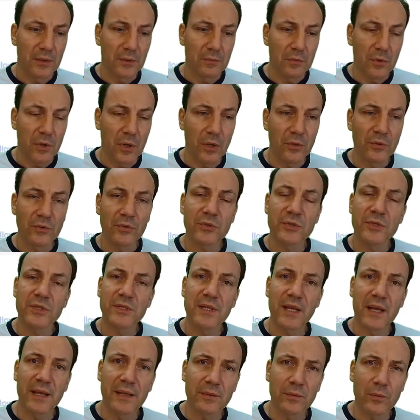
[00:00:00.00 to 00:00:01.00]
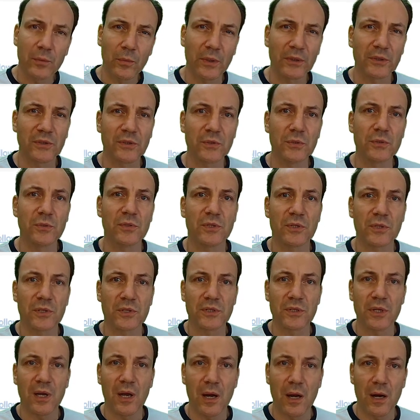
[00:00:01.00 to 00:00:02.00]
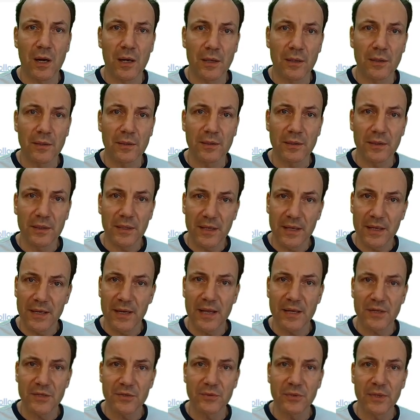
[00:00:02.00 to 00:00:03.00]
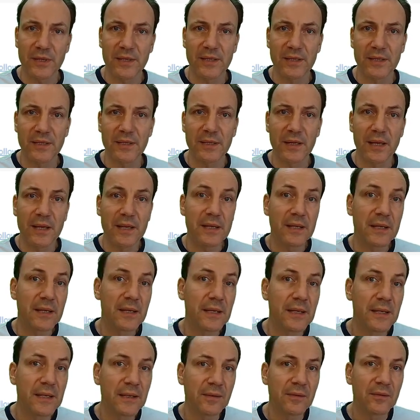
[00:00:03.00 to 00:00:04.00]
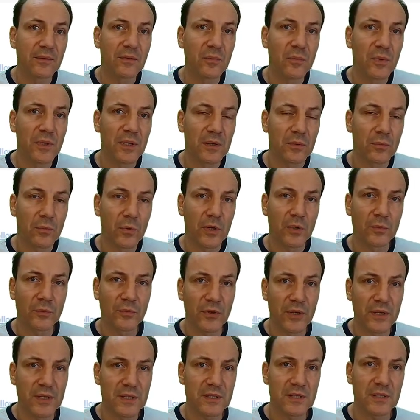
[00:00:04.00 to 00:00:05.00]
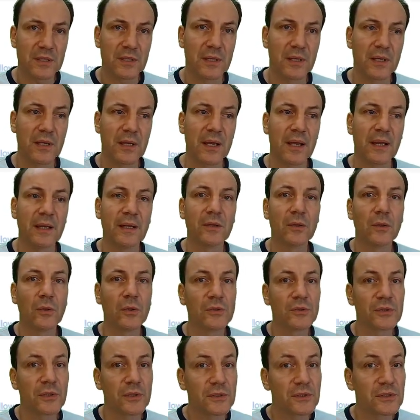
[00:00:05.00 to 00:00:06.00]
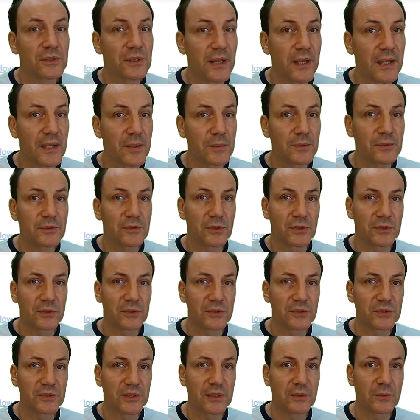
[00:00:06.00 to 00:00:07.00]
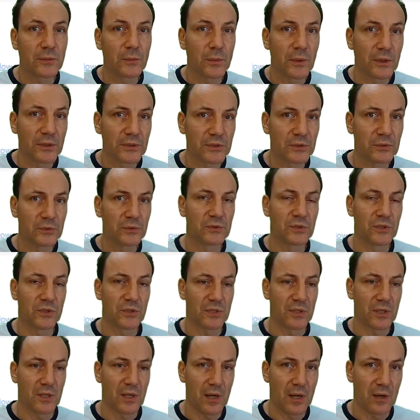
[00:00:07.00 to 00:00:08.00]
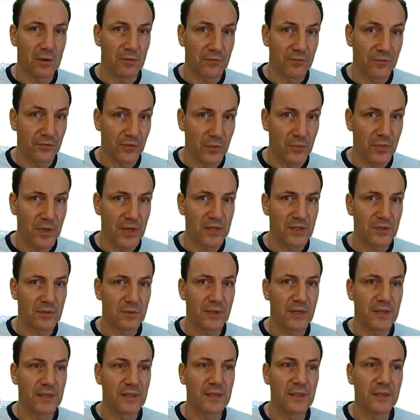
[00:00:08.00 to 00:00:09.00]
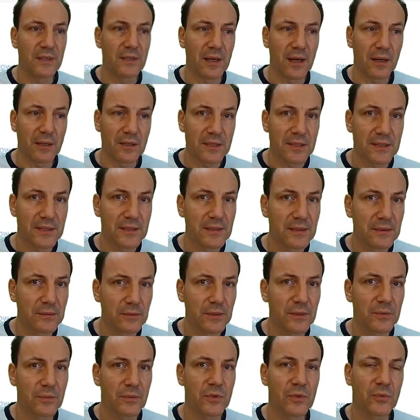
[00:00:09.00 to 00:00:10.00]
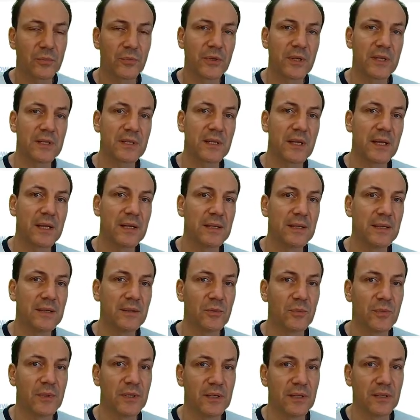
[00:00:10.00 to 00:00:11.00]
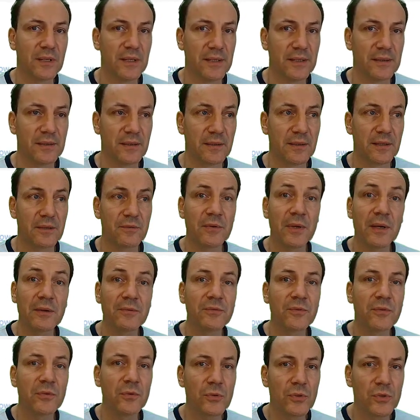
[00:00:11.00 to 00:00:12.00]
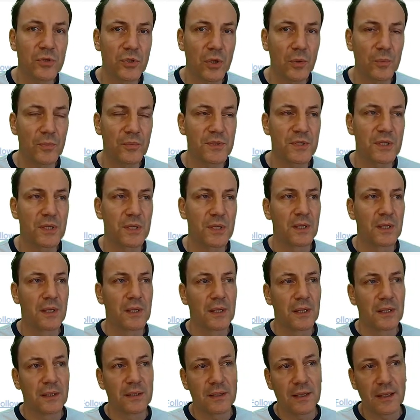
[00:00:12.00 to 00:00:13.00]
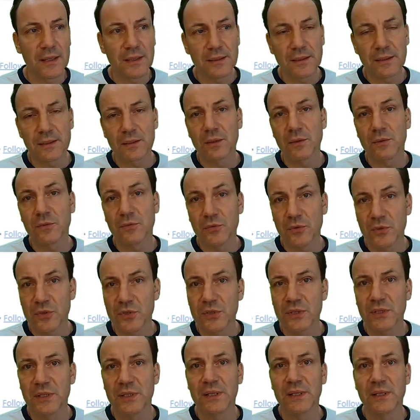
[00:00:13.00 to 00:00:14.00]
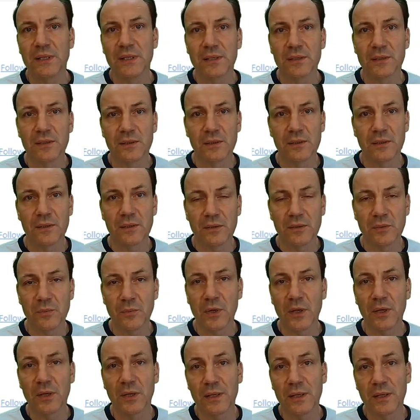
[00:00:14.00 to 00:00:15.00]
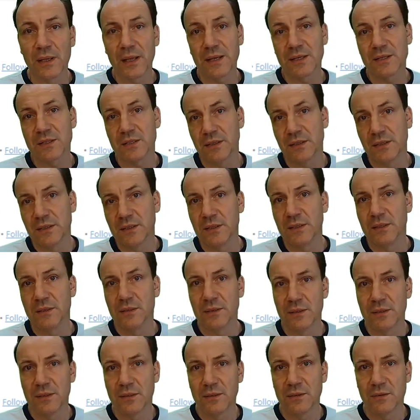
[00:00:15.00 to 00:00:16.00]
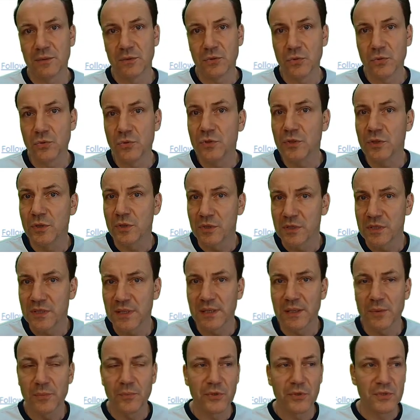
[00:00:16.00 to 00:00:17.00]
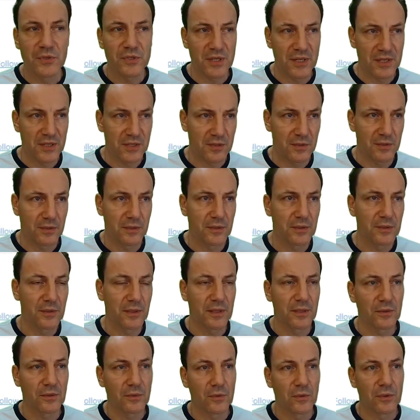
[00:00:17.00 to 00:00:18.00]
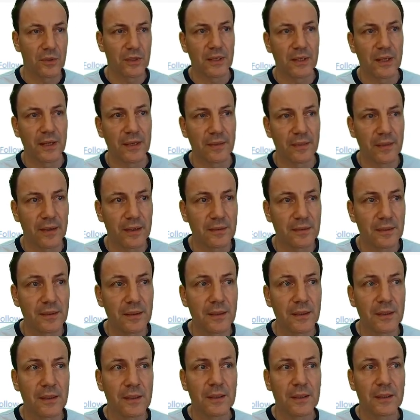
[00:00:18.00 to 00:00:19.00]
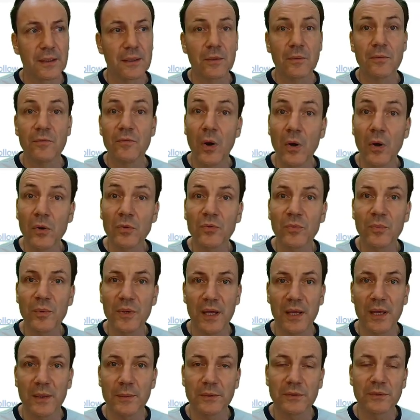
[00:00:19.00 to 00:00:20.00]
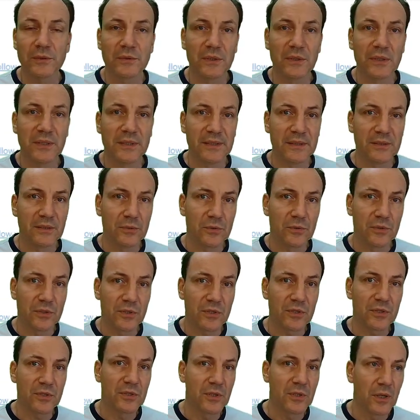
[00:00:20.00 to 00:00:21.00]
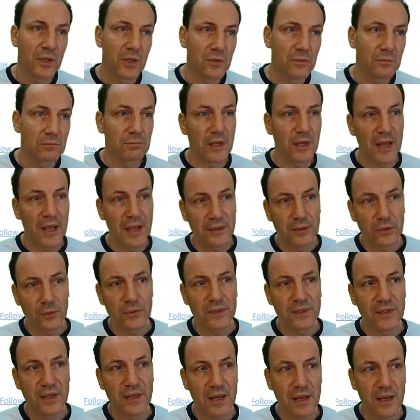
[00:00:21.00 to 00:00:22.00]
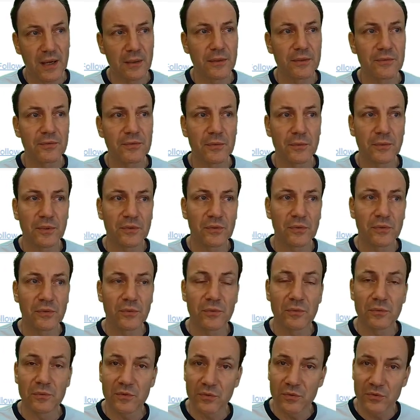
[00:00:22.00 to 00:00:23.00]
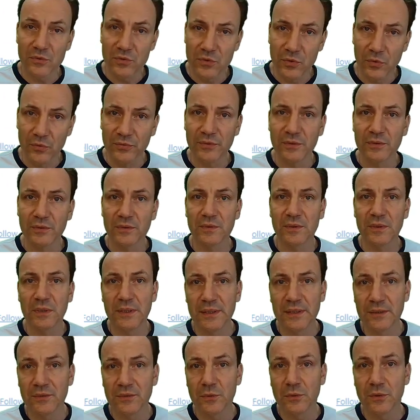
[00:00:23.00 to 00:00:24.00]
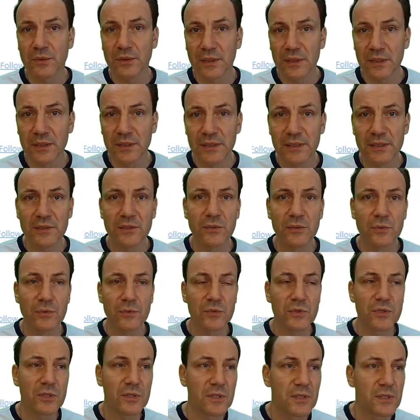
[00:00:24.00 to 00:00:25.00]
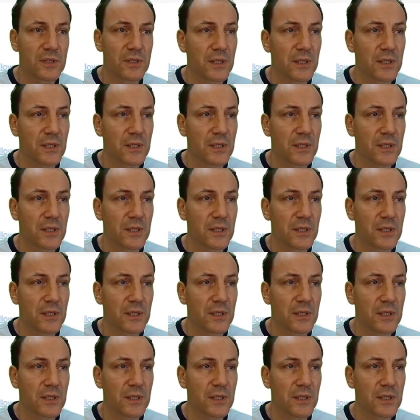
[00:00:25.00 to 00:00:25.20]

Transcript: understand what users are in Azure AD and need to be in WordPress. And it also is able to understand what users from Azure AD are still in WordPress and need to be deleted. If you have two jobs, then unfortunately the plugin, actually the user sync processor, you can call it like that, won't be able to delete users. So handle with care. If you want to soft delete or delete users